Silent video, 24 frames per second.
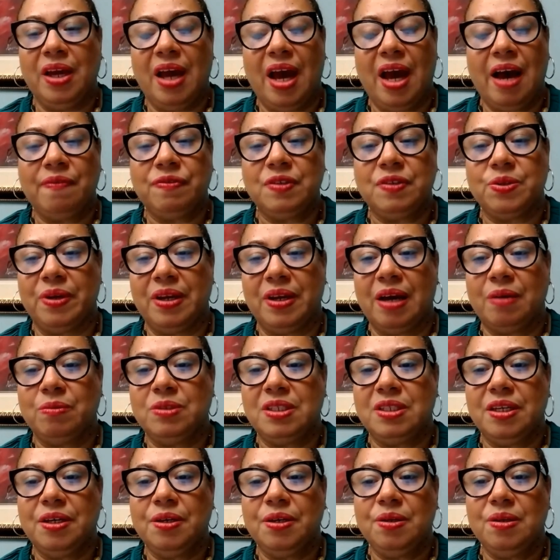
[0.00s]
have to. And I will
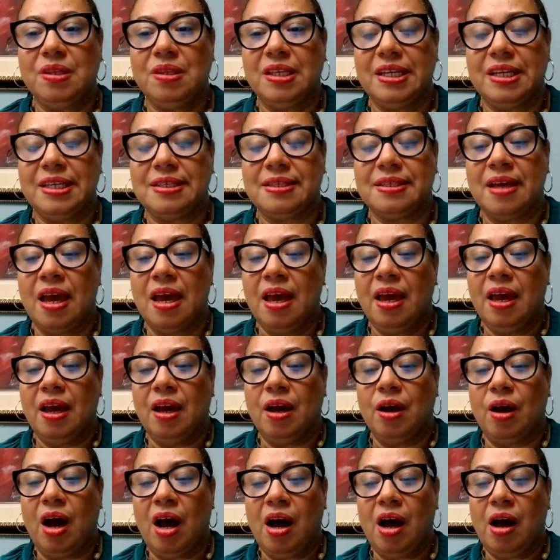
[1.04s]
tell you this,
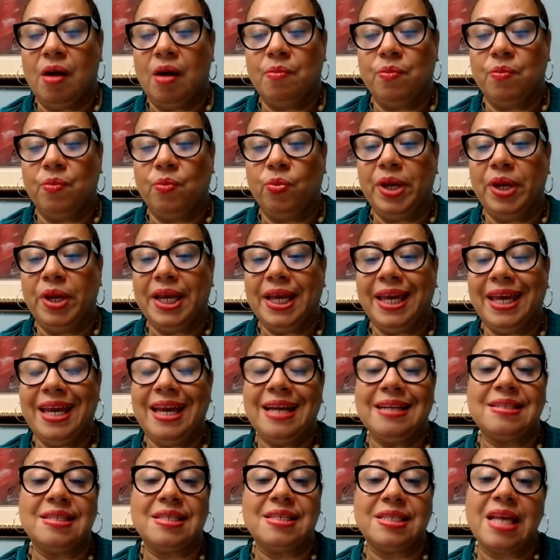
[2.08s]
we
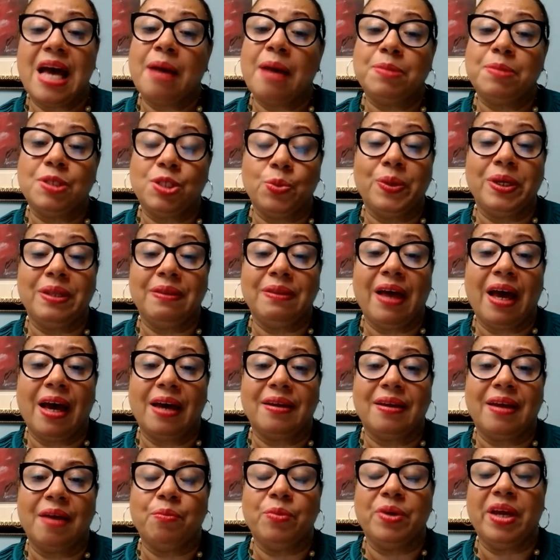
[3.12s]
can't stop doing that. And